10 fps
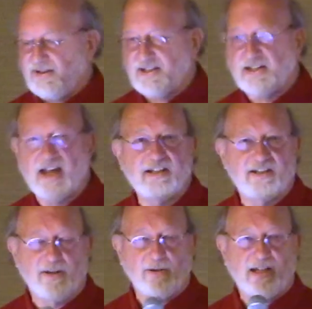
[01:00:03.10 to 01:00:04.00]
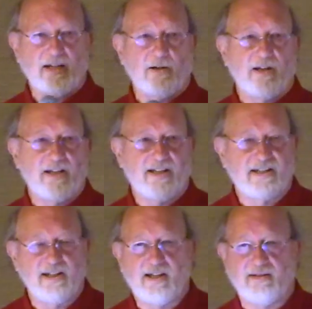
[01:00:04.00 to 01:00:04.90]
the Psychozoic era has
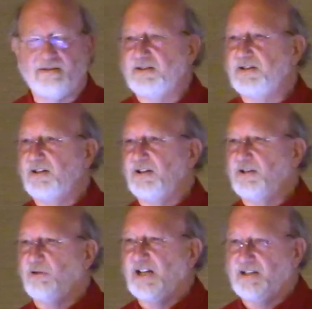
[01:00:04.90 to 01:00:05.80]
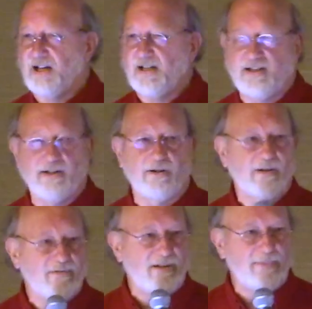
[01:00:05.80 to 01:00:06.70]
not quite got here,
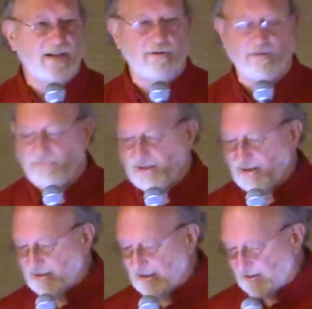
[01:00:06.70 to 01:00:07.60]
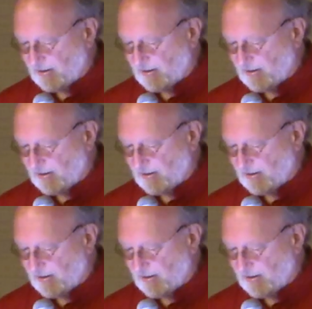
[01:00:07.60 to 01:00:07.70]
and we better hope that it gets